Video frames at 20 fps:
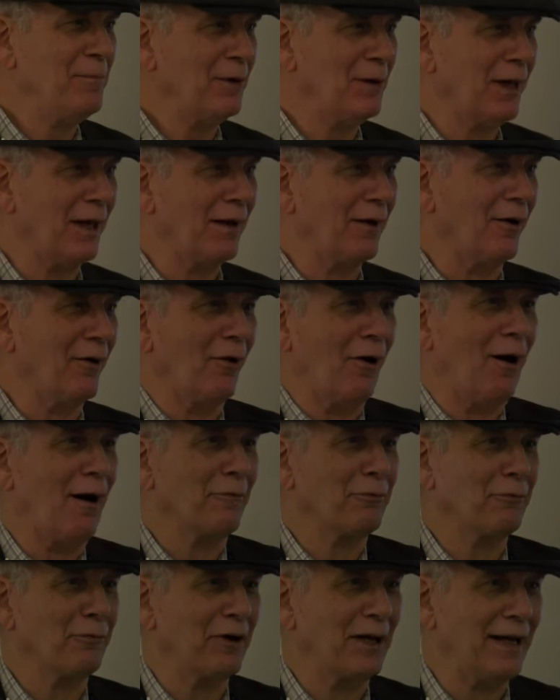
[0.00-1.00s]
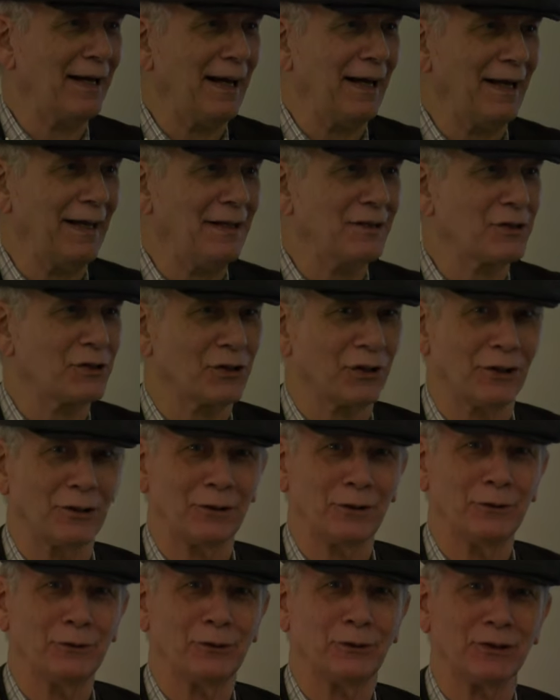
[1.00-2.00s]
you know, offering any
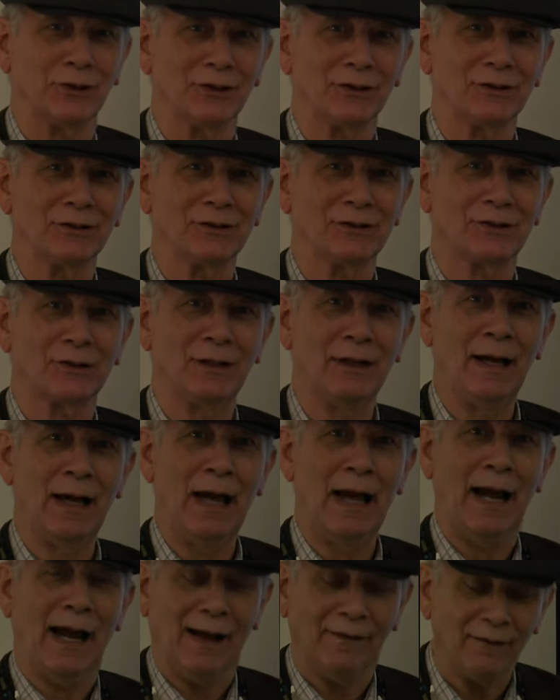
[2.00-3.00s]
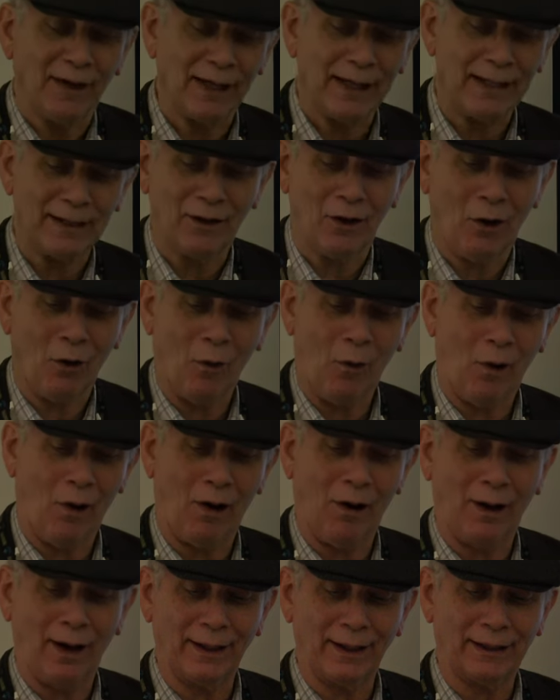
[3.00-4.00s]
solutions. And then he'd go
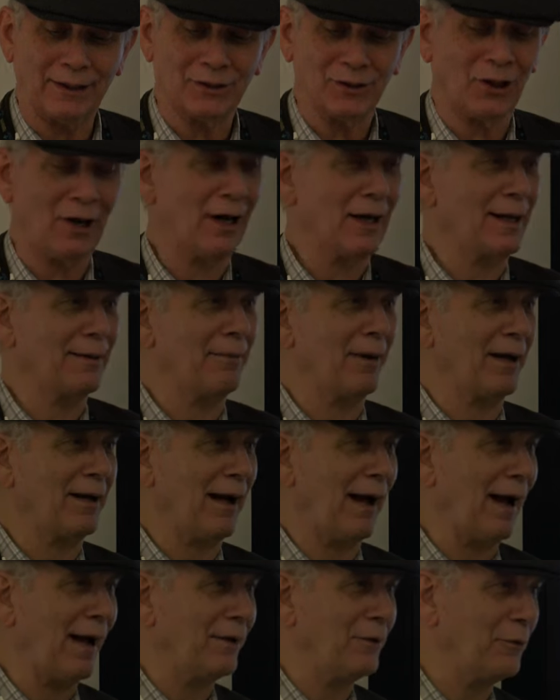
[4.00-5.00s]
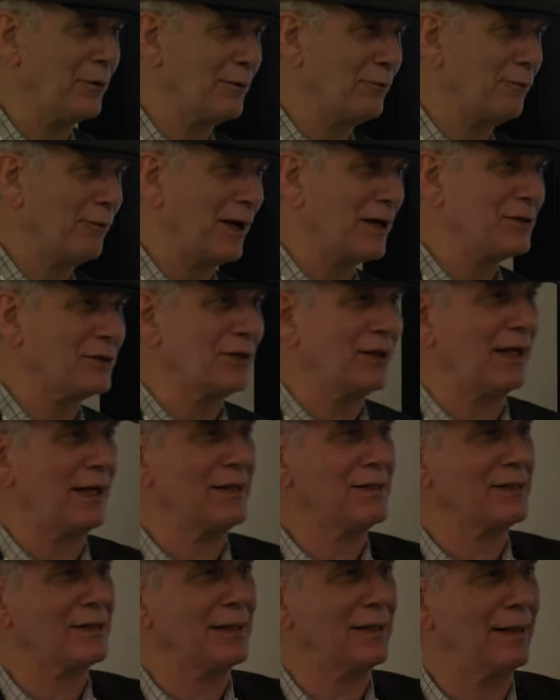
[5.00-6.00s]
on and talk about how you would fix
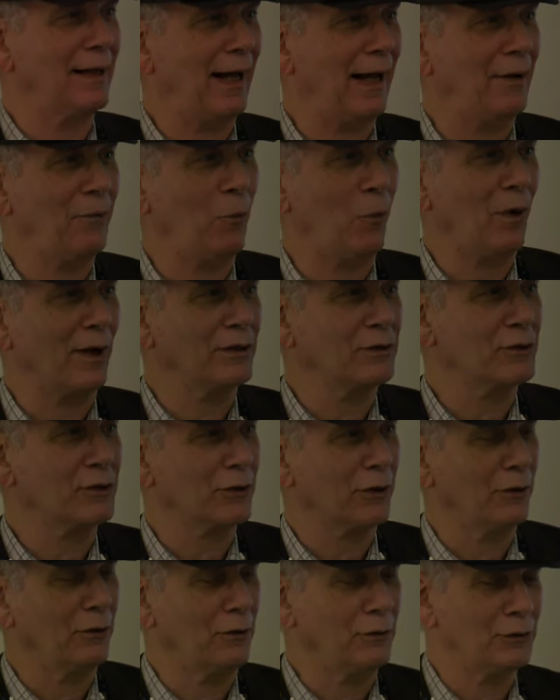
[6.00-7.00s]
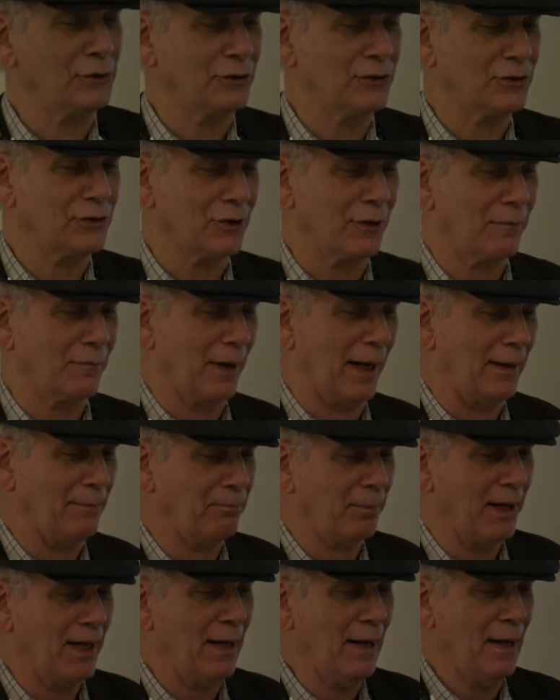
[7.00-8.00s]
things and what solutions there
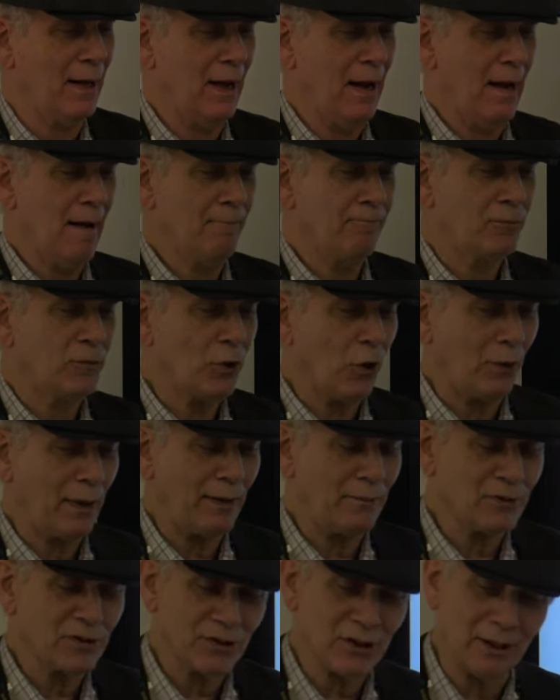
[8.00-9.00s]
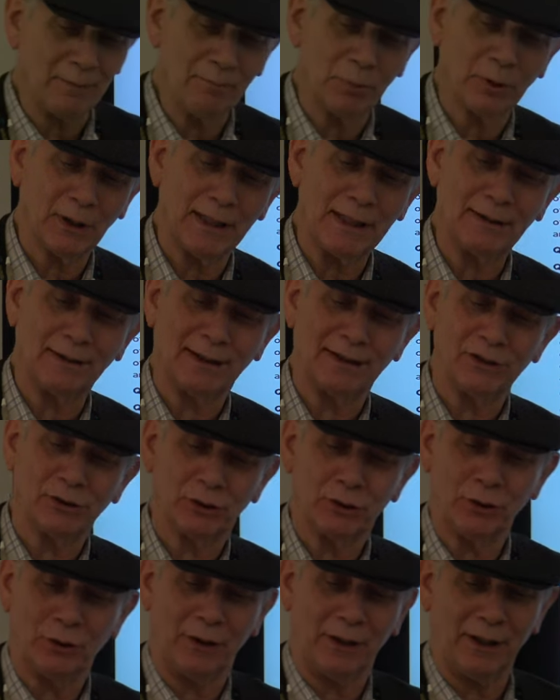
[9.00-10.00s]
might be. So he was completely
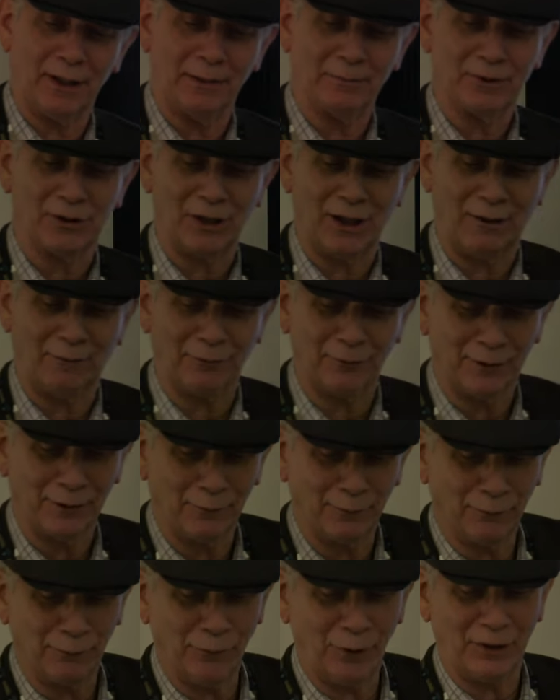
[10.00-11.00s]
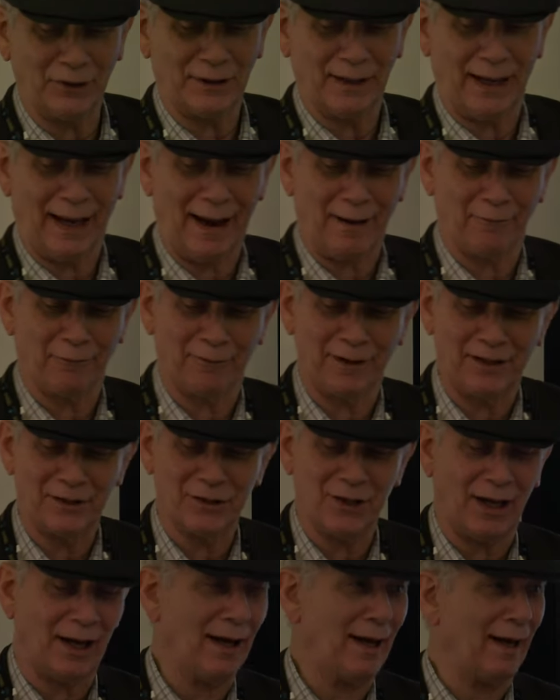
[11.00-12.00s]
shooting himself in the foot every
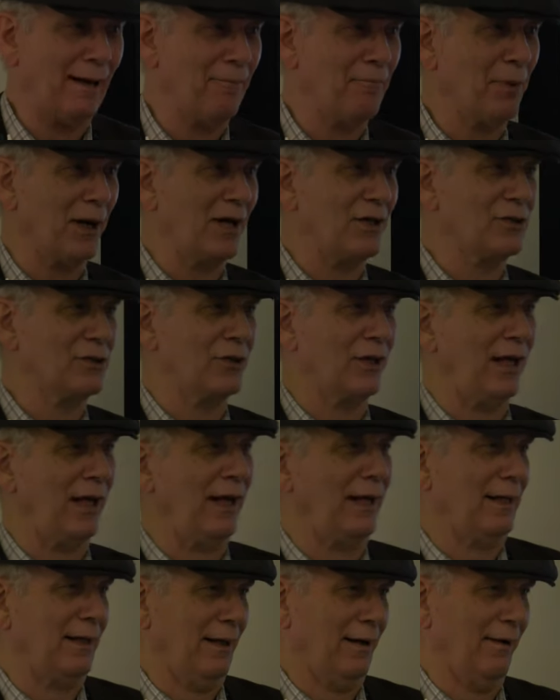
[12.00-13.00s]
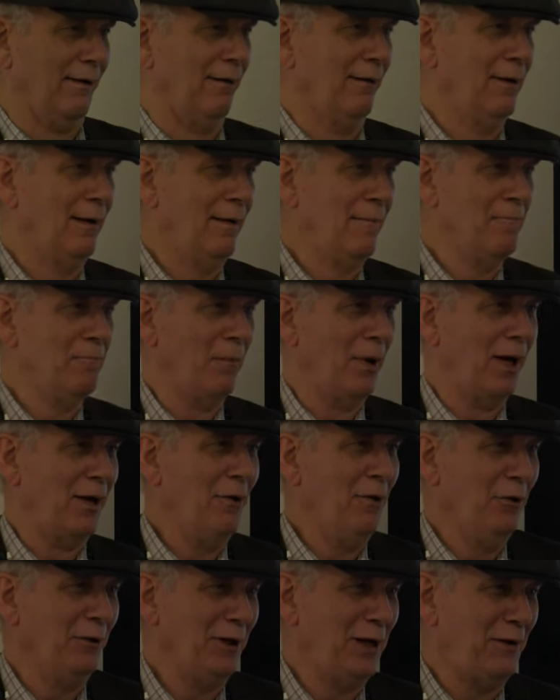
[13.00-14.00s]
time by saying, you know,
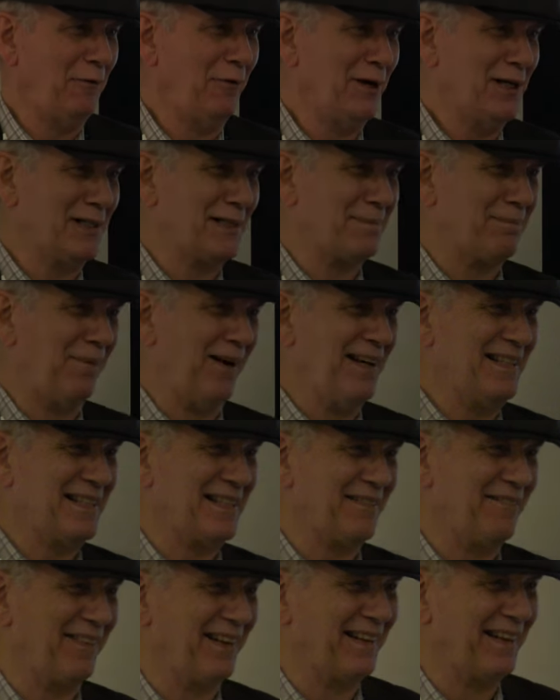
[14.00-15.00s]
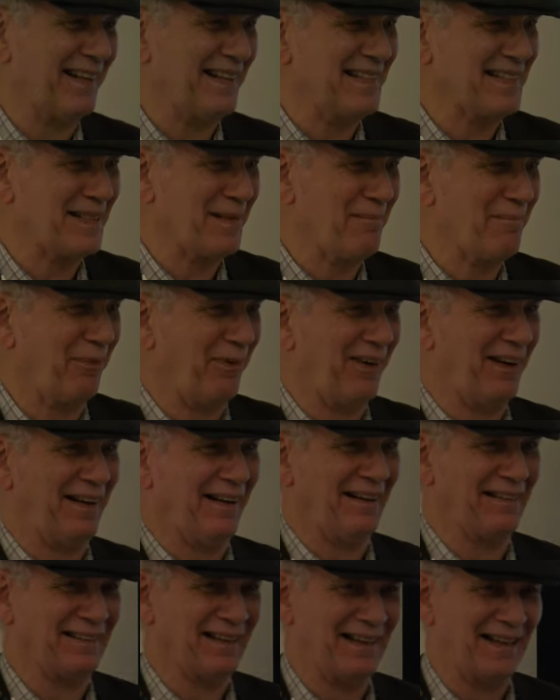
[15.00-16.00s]
my responsibility is to point
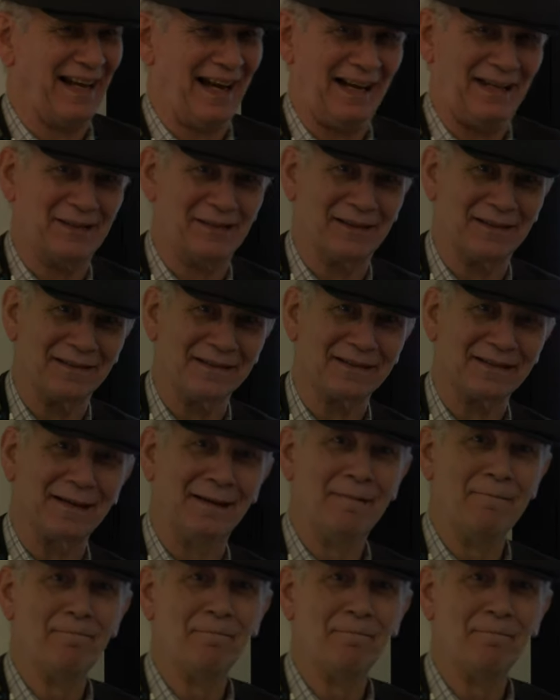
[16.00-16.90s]
out the dangers.